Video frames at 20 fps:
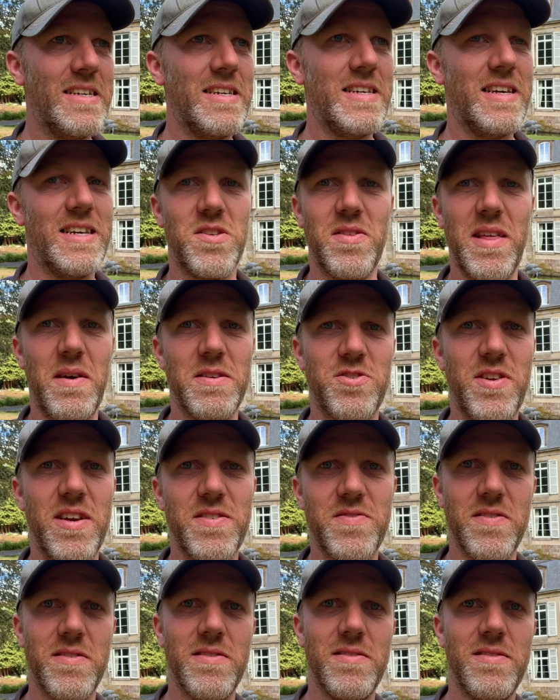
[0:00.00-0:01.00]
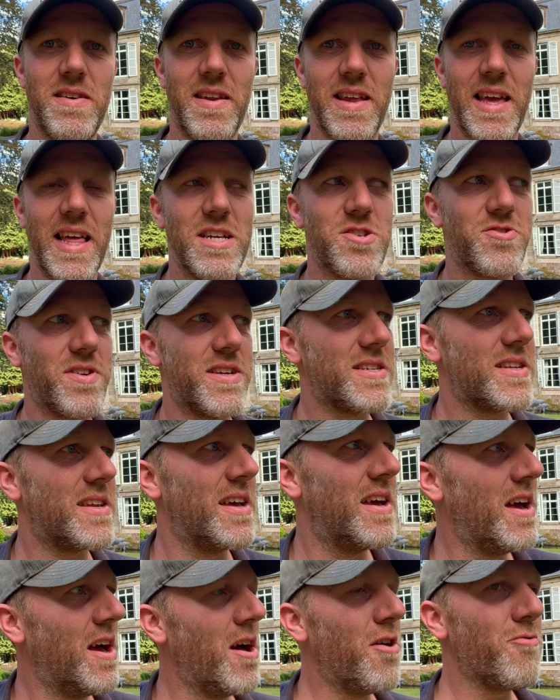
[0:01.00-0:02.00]
That's not that stressful. I think that's stressed.
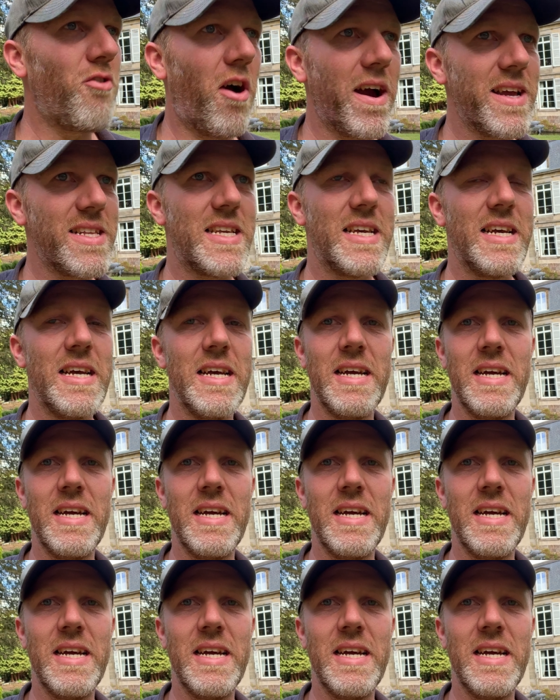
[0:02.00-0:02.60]
Right.